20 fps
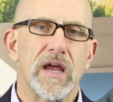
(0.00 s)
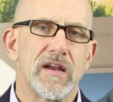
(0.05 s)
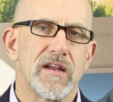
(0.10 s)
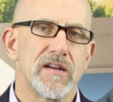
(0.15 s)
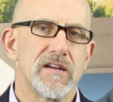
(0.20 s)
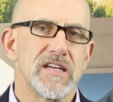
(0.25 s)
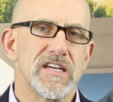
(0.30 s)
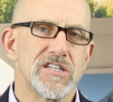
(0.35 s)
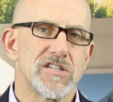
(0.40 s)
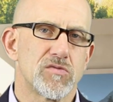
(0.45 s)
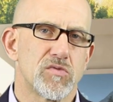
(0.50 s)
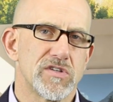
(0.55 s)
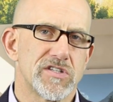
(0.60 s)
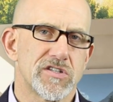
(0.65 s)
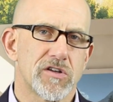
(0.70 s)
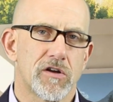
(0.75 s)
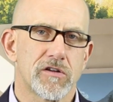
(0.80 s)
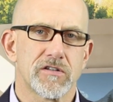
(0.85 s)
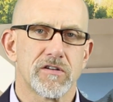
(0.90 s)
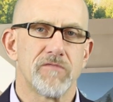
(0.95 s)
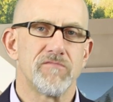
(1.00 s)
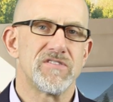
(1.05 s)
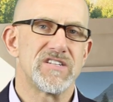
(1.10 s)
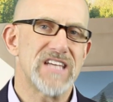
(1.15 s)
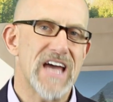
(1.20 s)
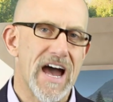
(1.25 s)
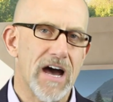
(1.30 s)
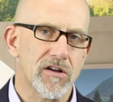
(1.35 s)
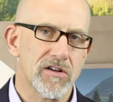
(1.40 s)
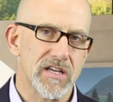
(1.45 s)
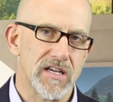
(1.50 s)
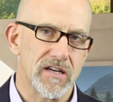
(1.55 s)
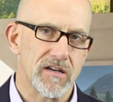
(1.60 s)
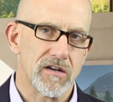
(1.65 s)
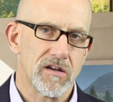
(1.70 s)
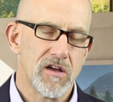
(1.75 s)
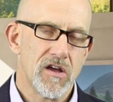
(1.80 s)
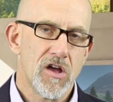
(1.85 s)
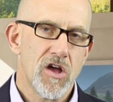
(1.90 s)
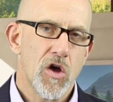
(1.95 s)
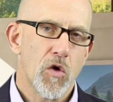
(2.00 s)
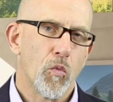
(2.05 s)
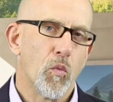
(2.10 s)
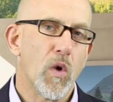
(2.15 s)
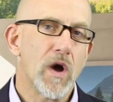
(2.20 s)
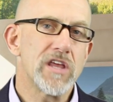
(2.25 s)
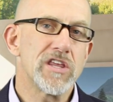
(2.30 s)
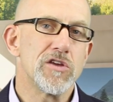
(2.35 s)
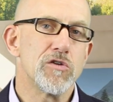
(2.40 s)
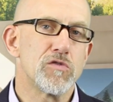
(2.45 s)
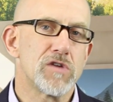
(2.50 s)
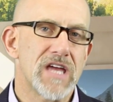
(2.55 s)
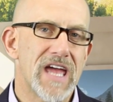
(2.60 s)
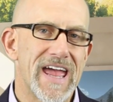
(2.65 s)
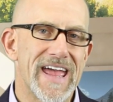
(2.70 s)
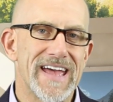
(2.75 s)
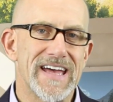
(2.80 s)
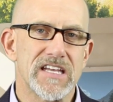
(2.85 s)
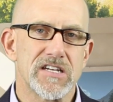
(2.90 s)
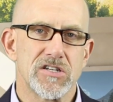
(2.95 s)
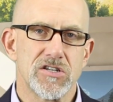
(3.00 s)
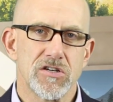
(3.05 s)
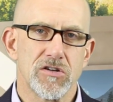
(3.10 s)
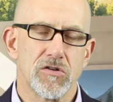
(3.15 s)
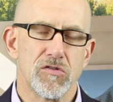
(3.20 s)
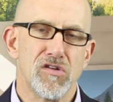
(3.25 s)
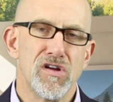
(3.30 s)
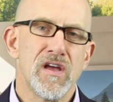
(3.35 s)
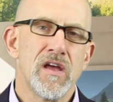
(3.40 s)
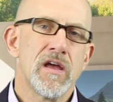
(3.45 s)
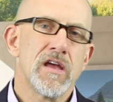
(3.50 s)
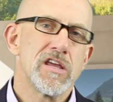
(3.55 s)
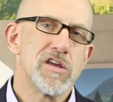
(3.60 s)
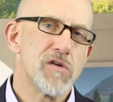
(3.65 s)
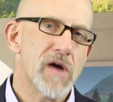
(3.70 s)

waiting is a result of doubting what you can do.